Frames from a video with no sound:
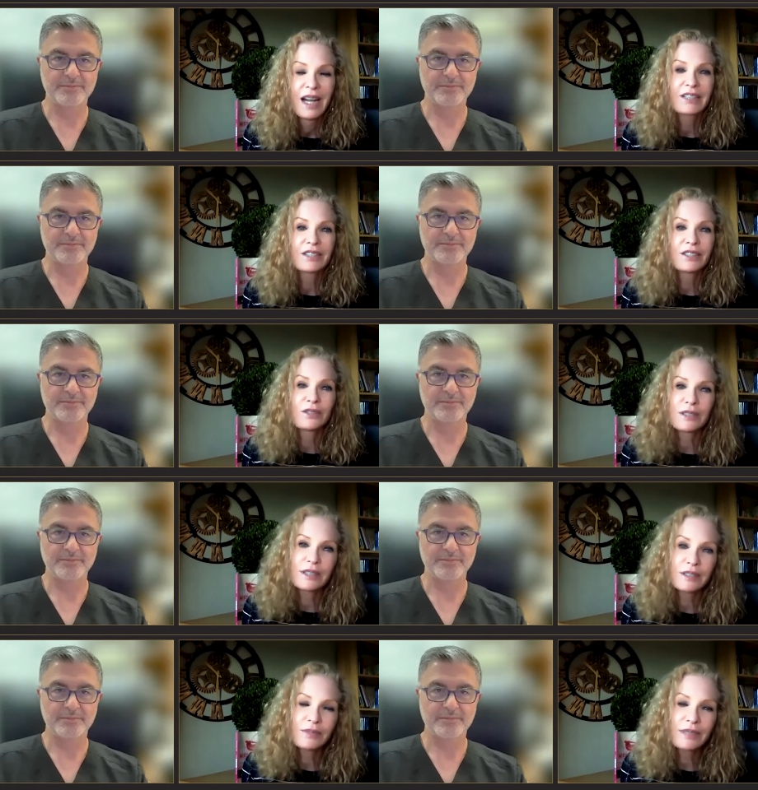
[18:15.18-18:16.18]
Speaker 1: You know,
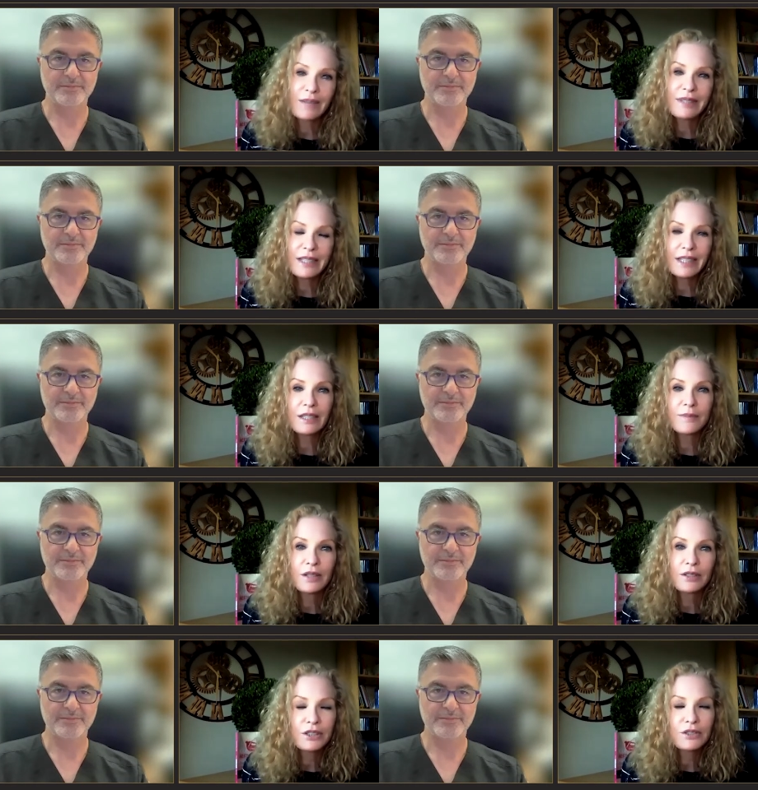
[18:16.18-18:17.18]
the, what I'm thinking
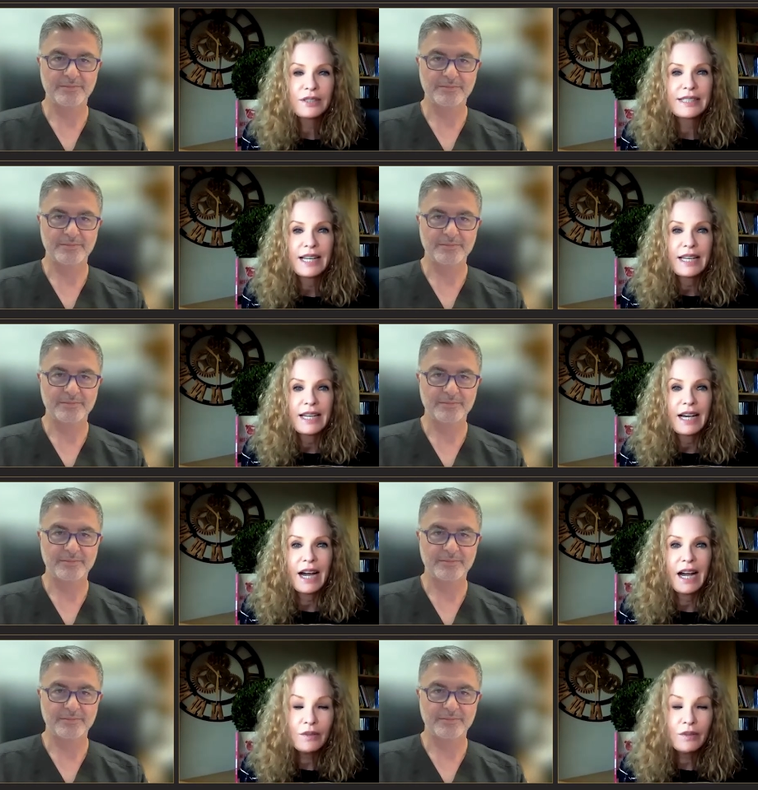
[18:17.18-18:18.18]
about you is,
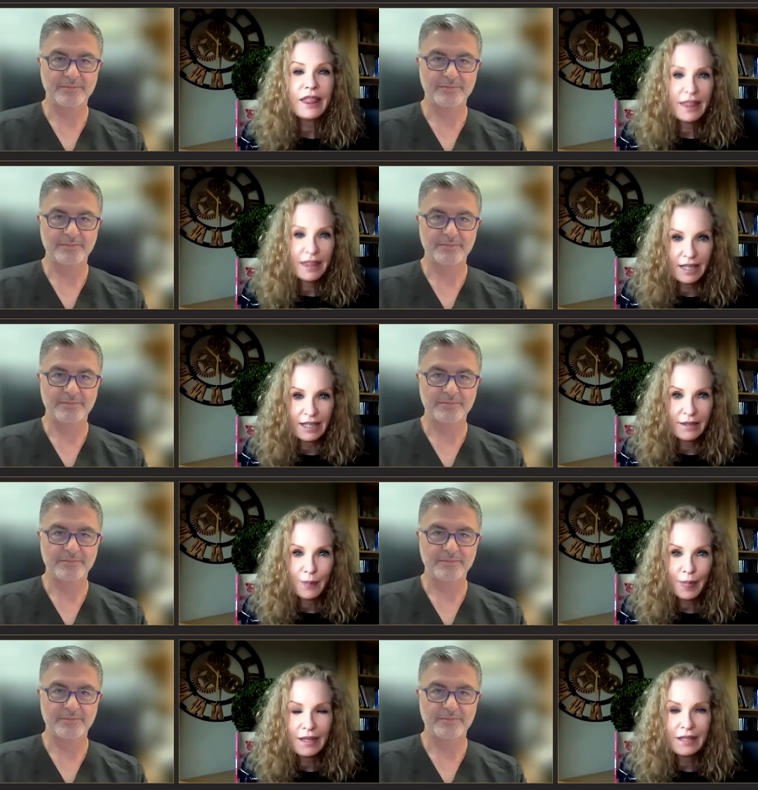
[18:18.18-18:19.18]
I would think
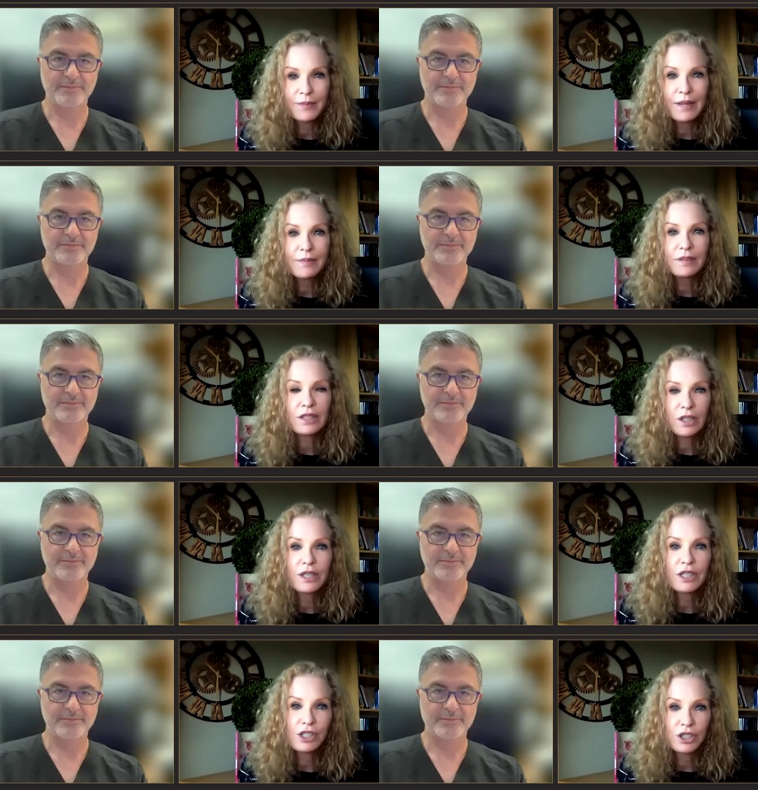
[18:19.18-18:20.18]
if people are
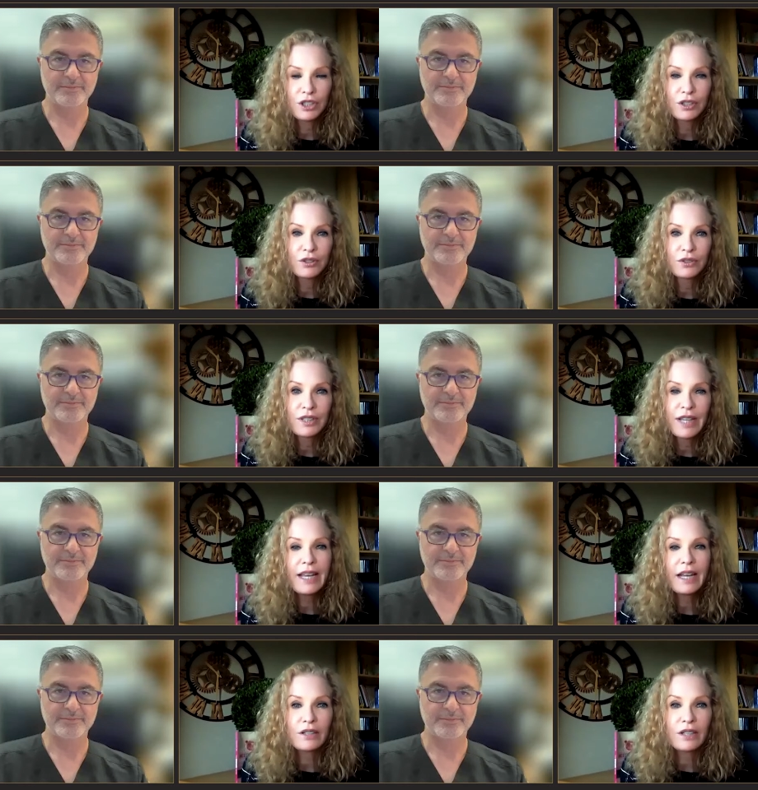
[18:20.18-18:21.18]
going to you, they
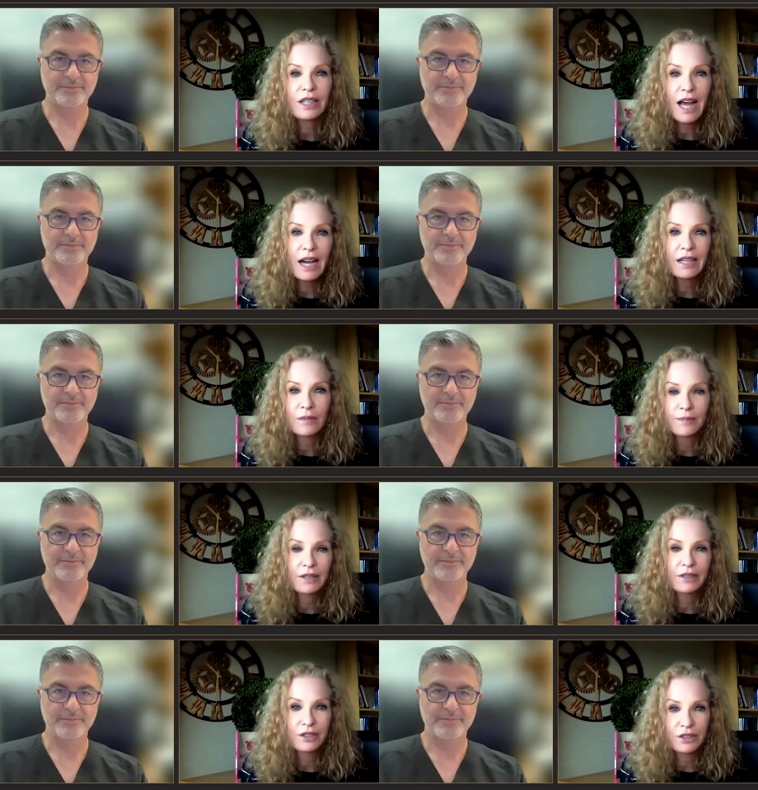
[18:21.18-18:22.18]
care a lot
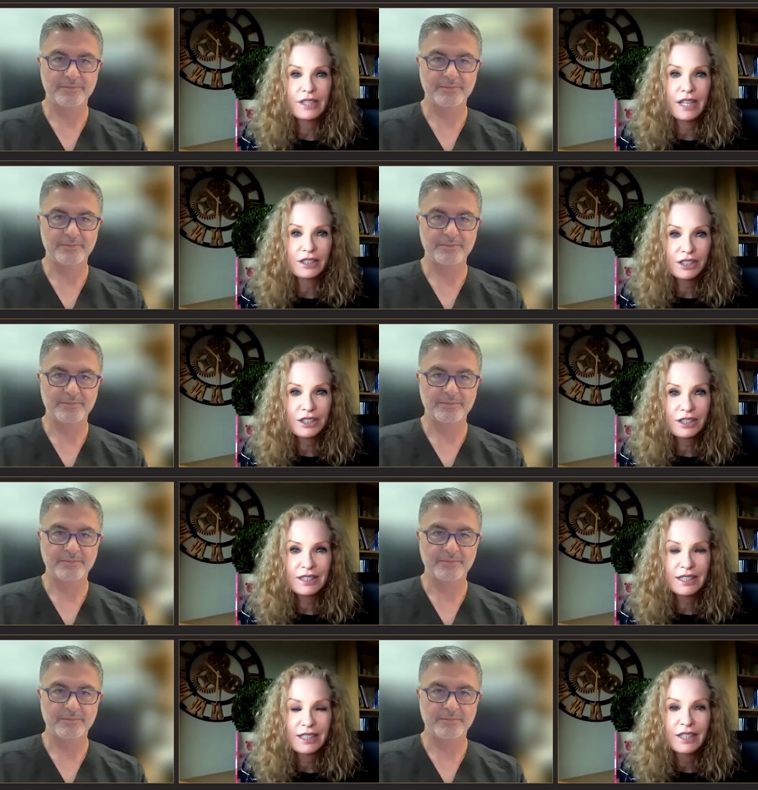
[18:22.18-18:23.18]
about your credentials.
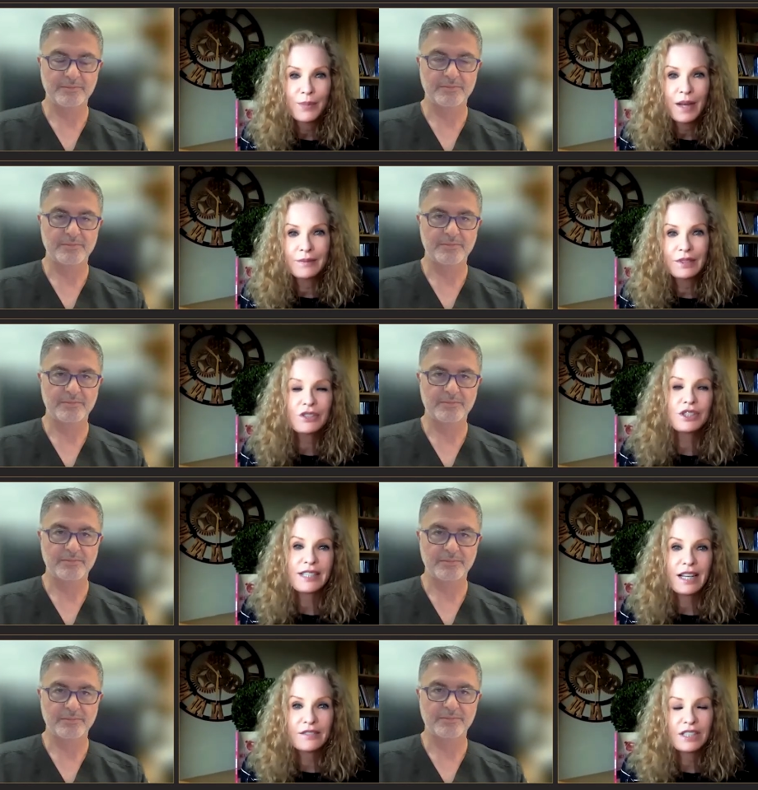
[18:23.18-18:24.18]
I mean, you
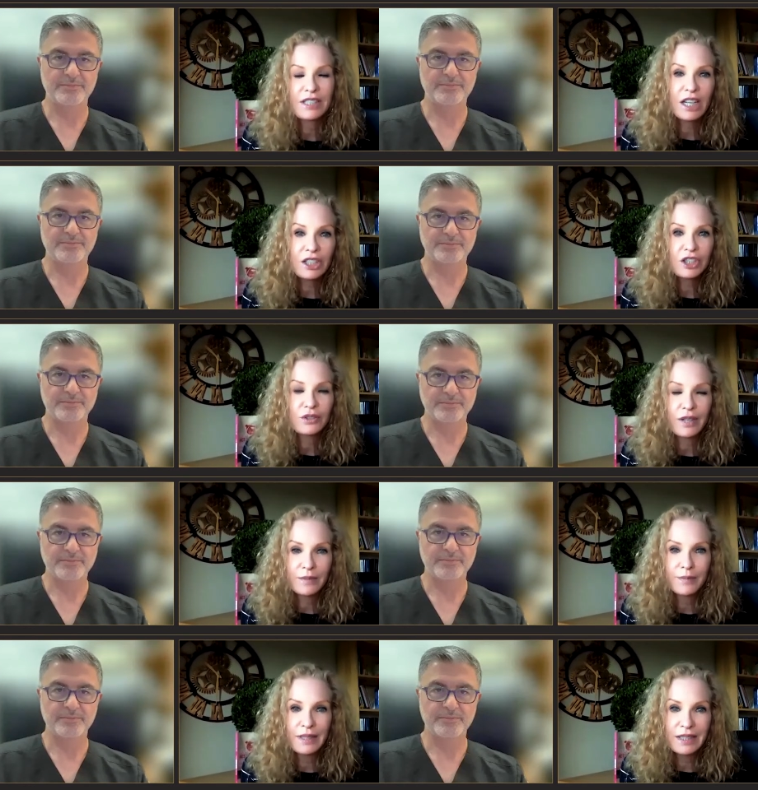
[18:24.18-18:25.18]
just have such
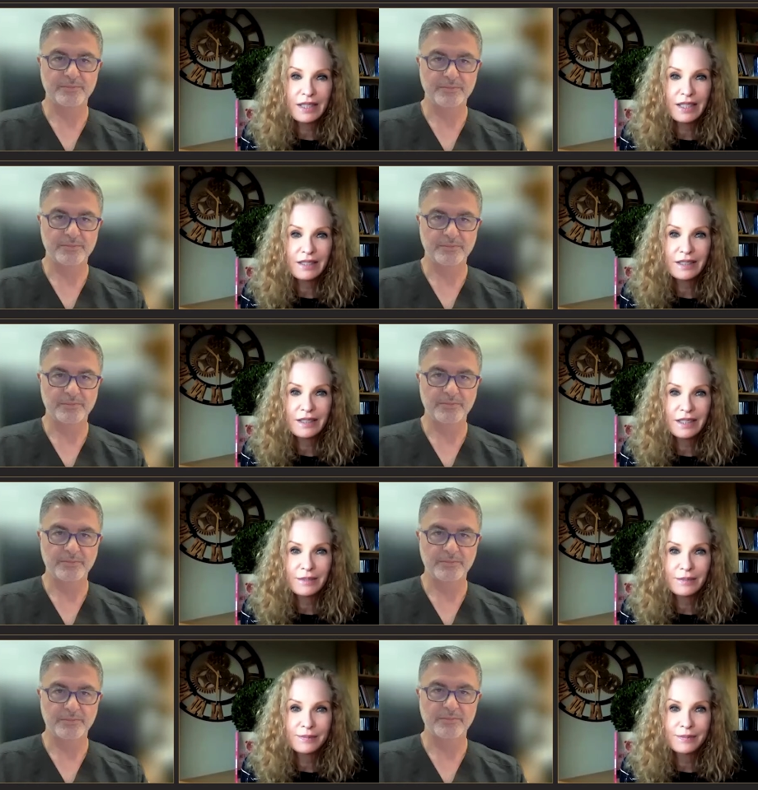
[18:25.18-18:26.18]
credibility
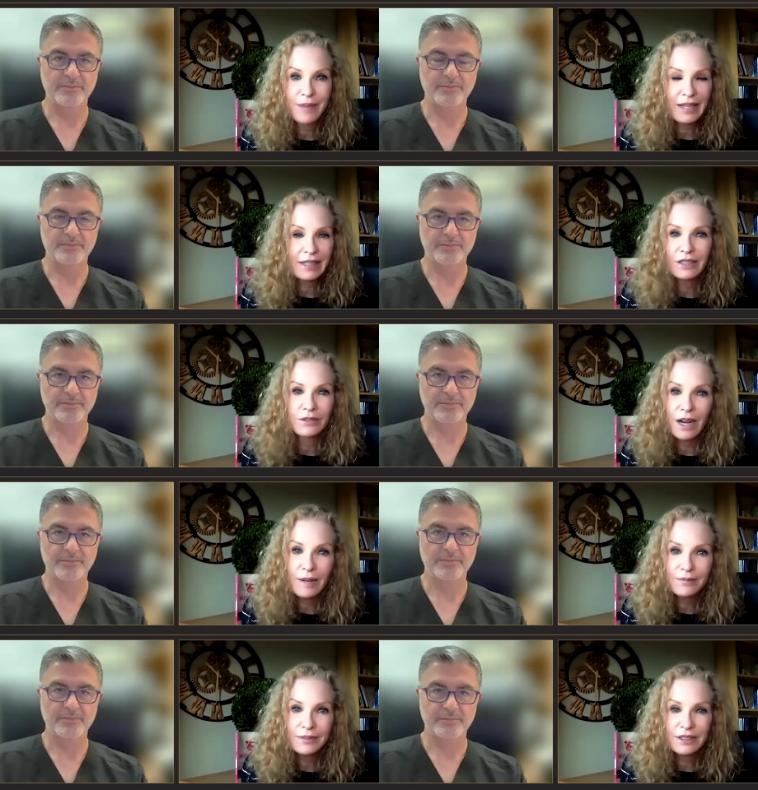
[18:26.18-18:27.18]
uh, backing you
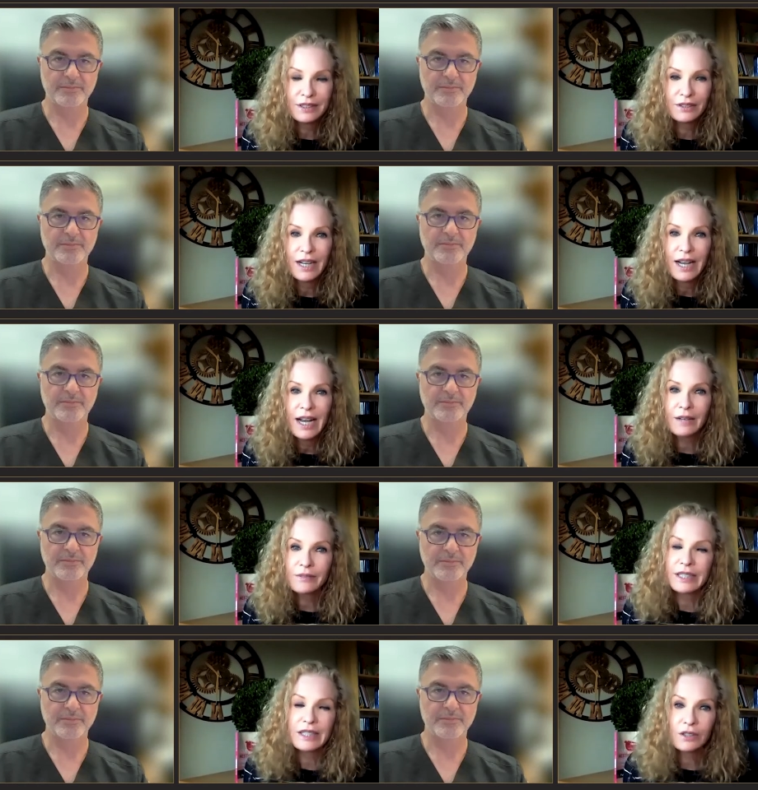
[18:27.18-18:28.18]
up. So I
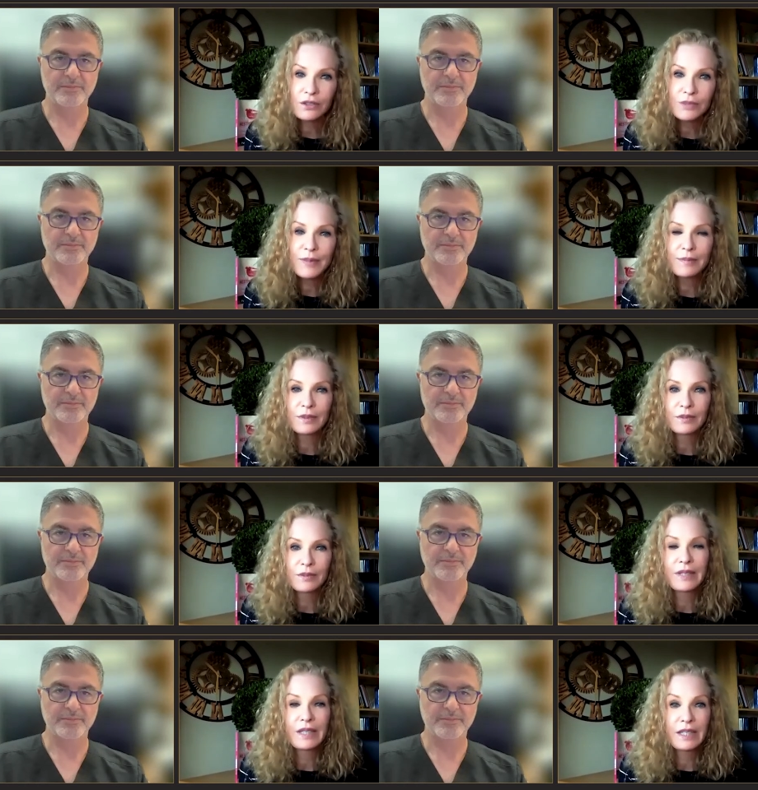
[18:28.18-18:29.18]
would think those people would
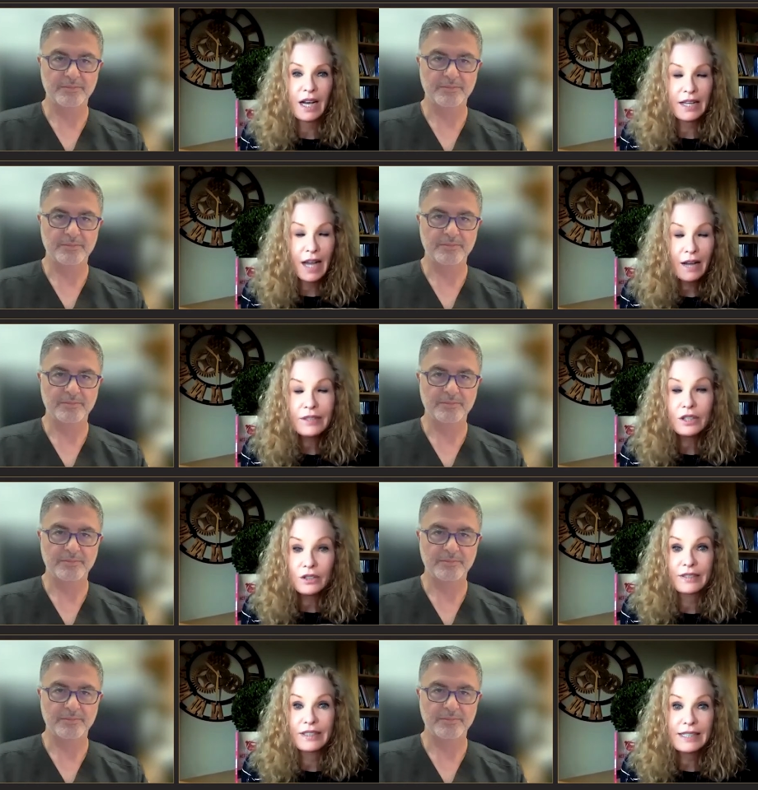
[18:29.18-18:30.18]
be, I, I would think
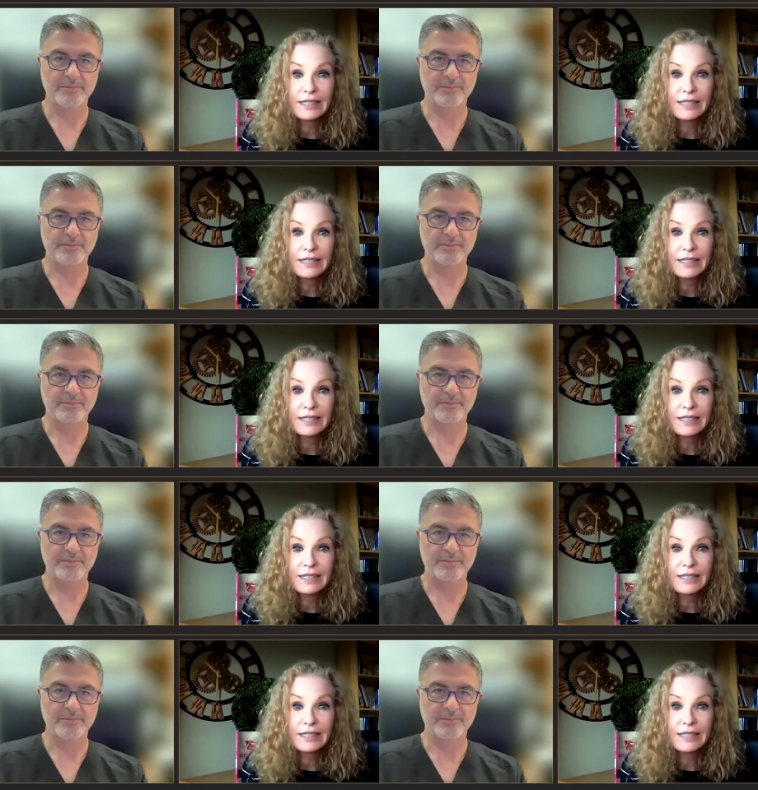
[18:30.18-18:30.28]
you have a nice